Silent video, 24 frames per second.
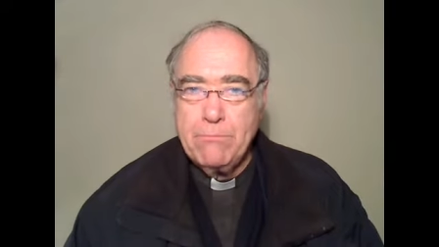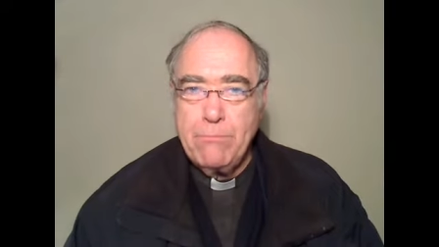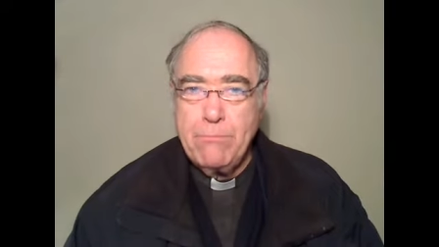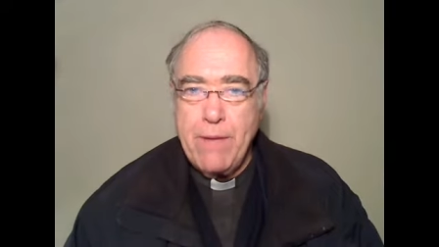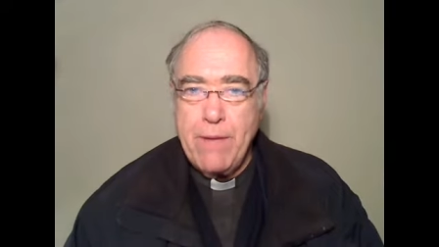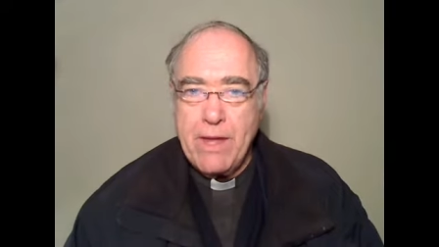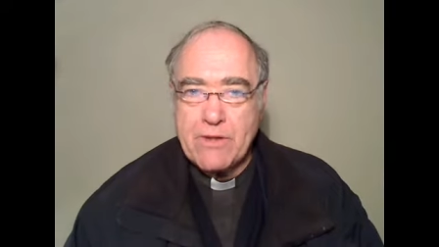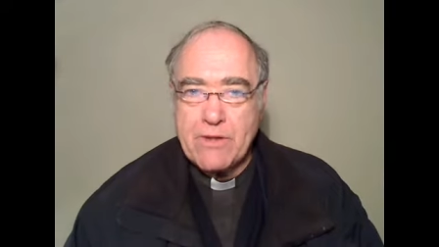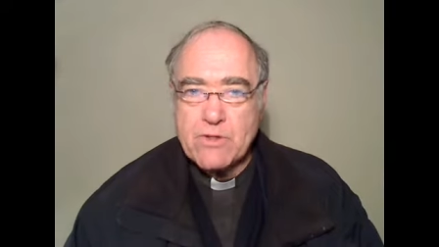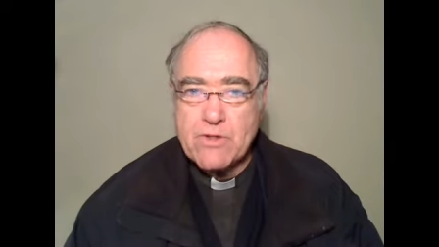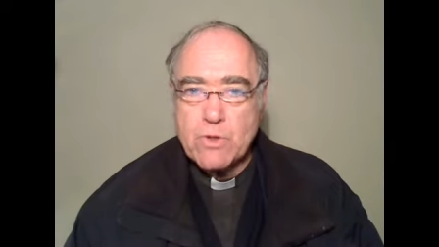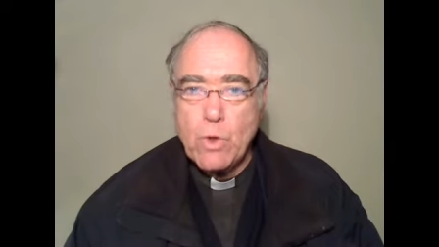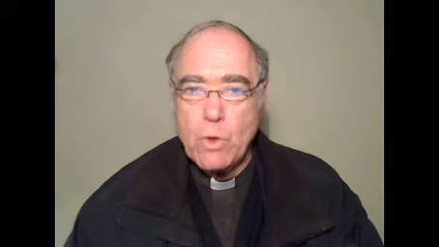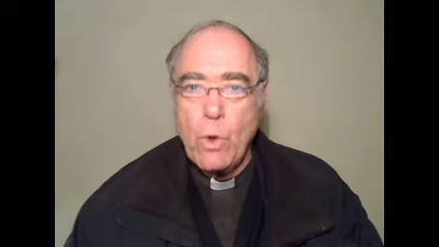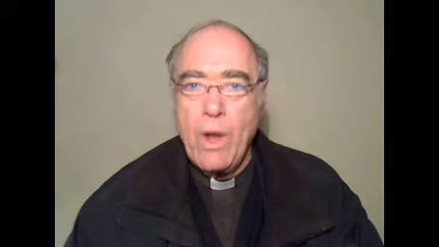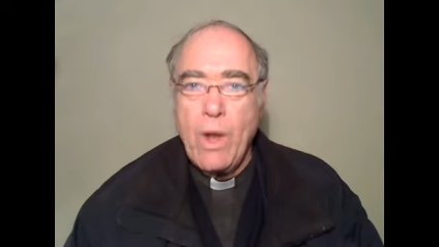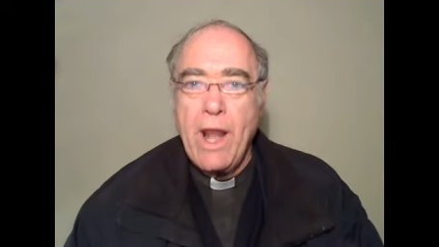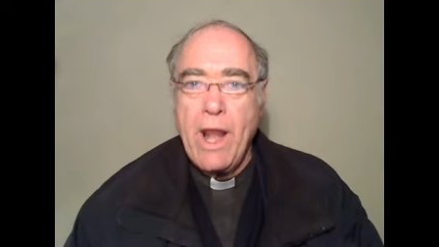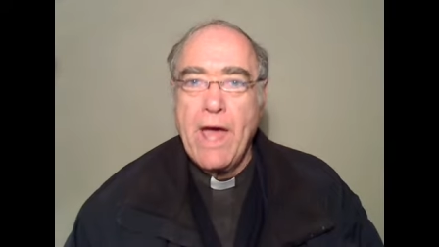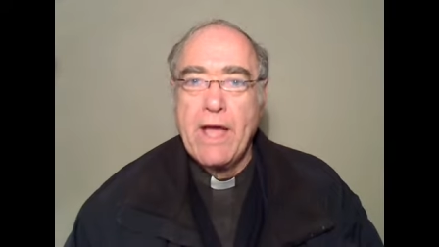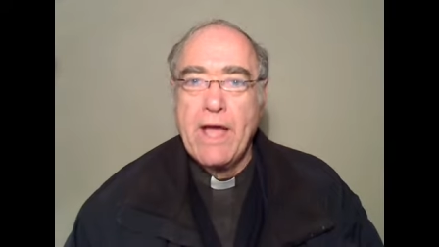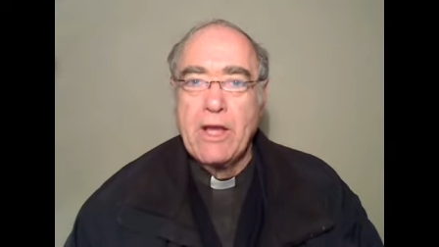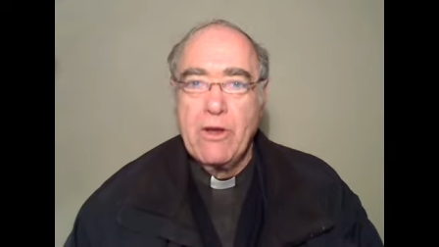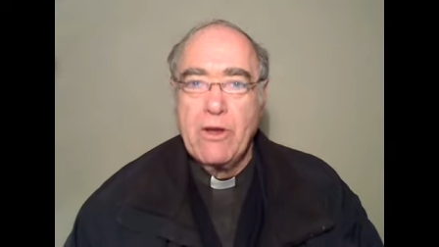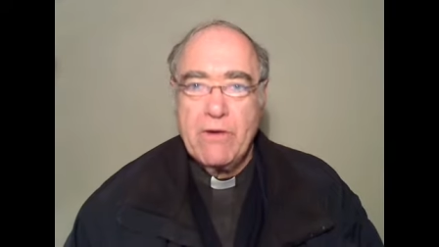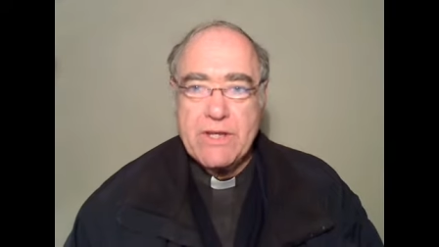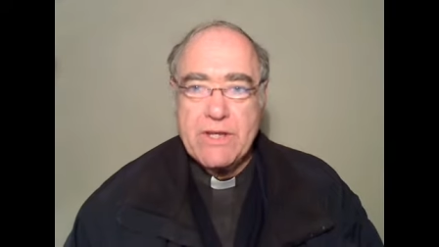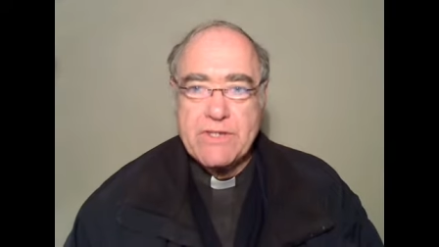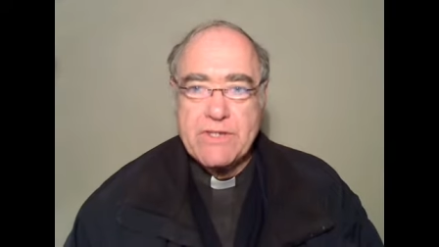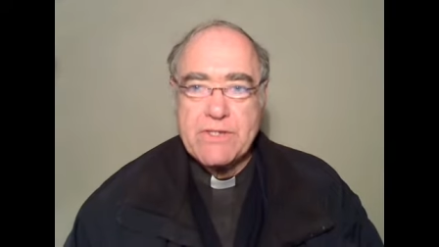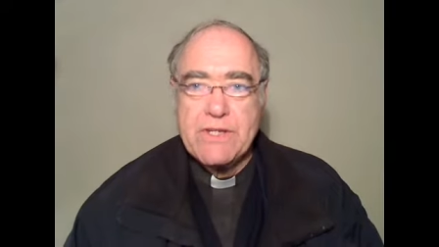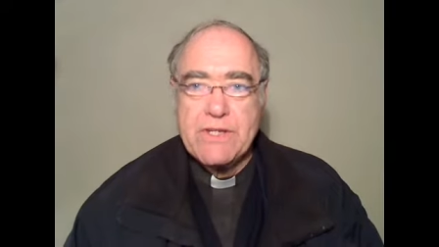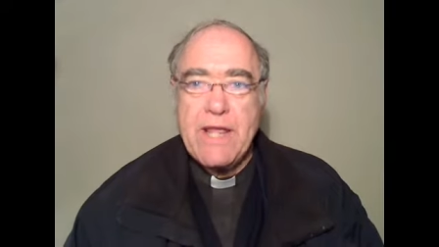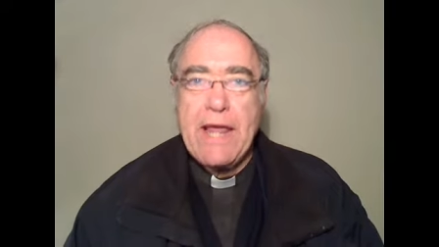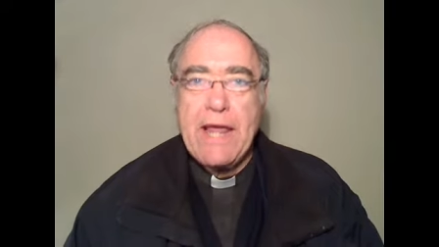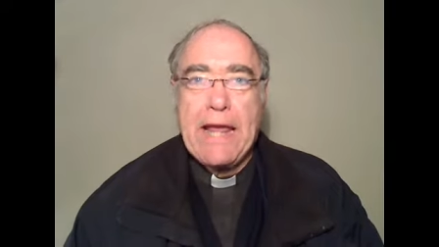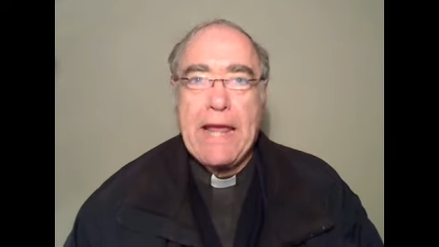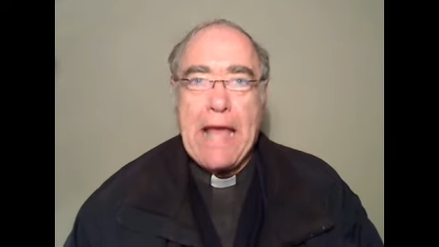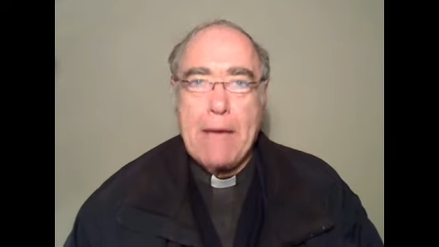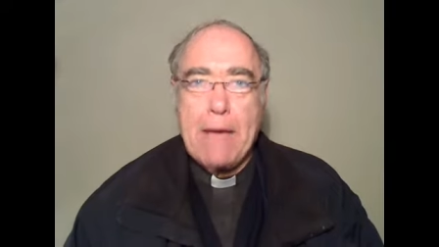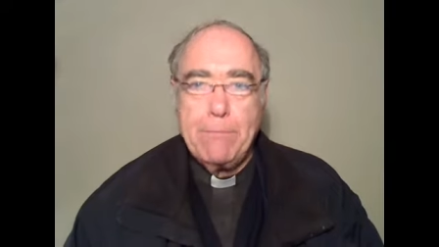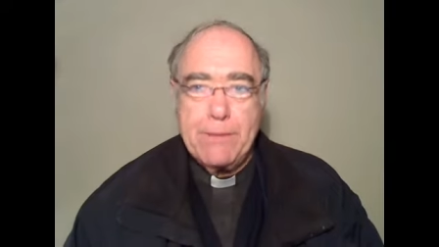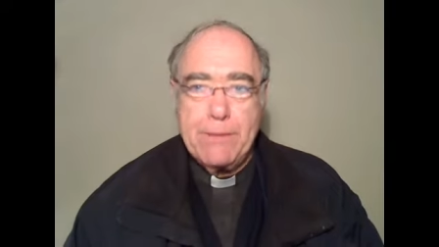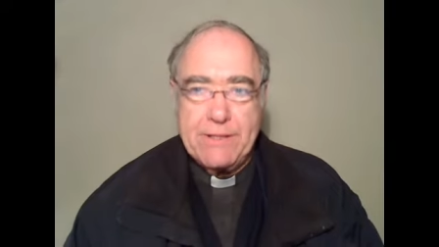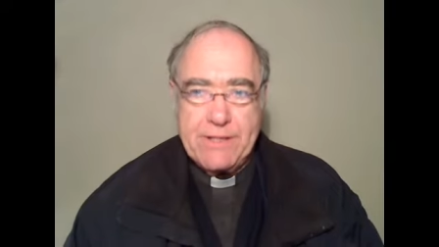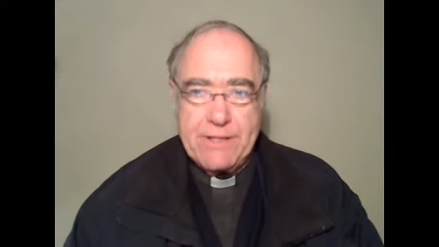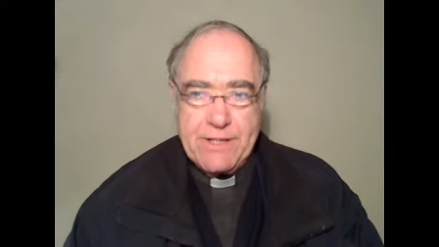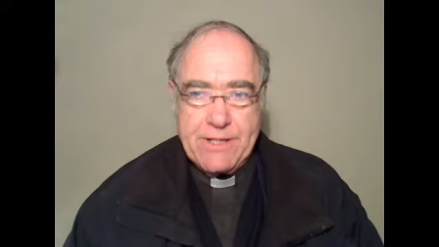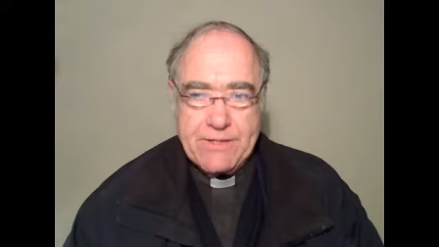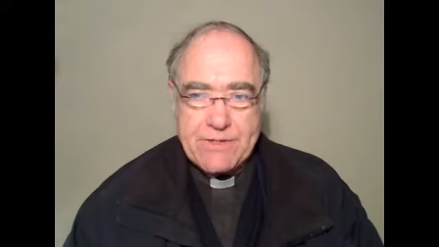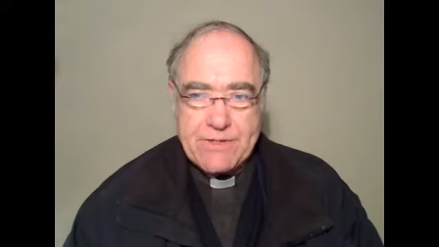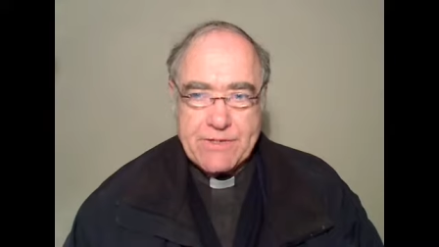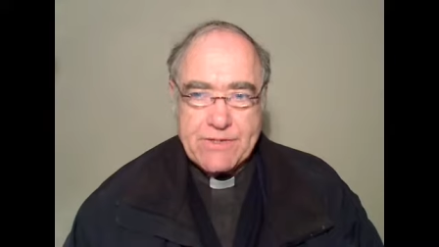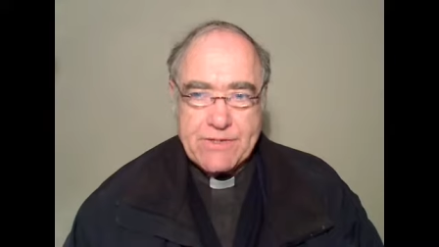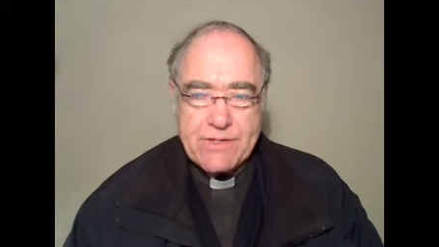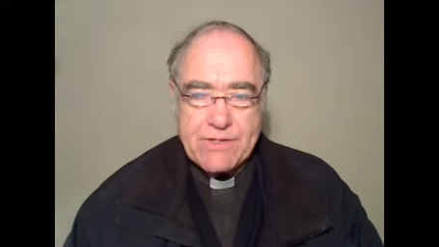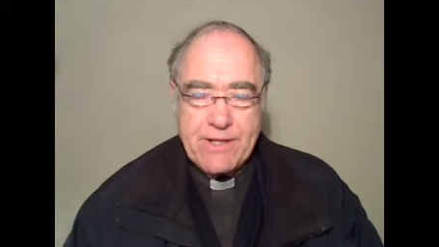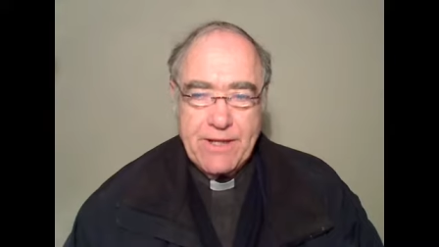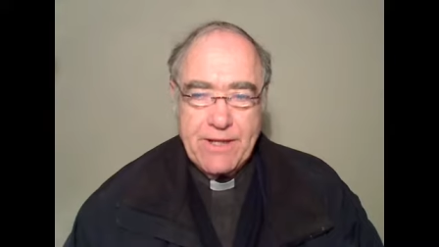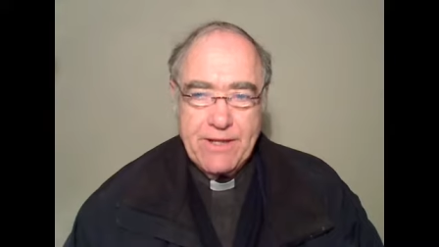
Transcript: persona Christi Capitis,